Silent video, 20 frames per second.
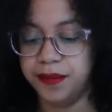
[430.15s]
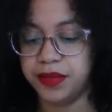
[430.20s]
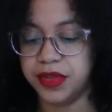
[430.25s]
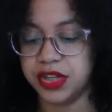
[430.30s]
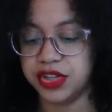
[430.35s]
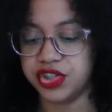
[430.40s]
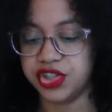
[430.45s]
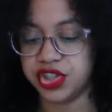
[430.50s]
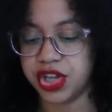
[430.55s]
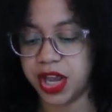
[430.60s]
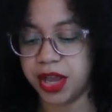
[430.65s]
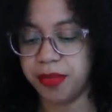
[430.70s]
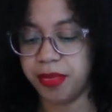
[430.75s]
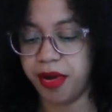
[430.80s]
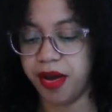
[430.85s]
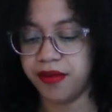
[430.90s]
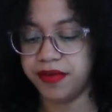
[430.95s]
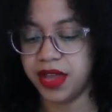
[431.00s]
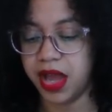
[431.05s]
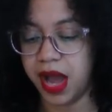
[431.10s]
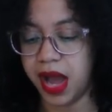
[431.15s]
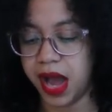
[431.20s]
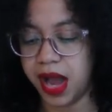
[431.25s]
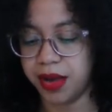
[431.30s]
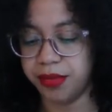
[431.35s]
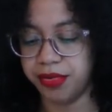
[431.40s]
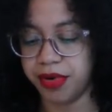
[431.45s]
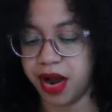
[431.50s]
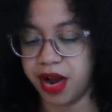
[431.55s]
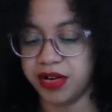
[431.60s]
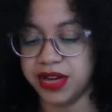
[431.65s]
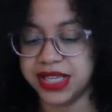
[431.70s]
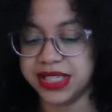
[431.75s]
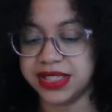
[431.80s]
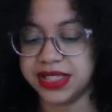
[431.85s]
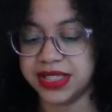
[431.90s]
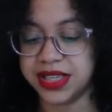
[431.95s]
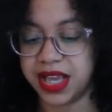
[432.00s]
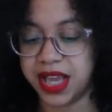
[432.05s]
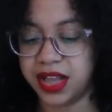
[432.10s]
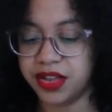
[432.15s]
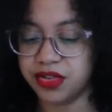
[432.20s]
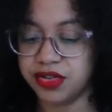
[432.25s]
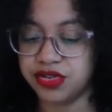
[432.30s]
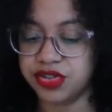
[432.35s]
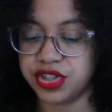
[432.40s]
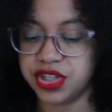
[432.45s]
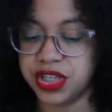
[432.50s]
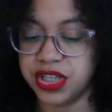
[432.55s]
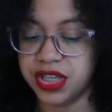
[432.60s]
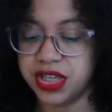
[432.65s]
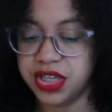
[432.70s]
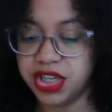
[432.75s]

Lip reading: The shape of the eyebrow is tailored to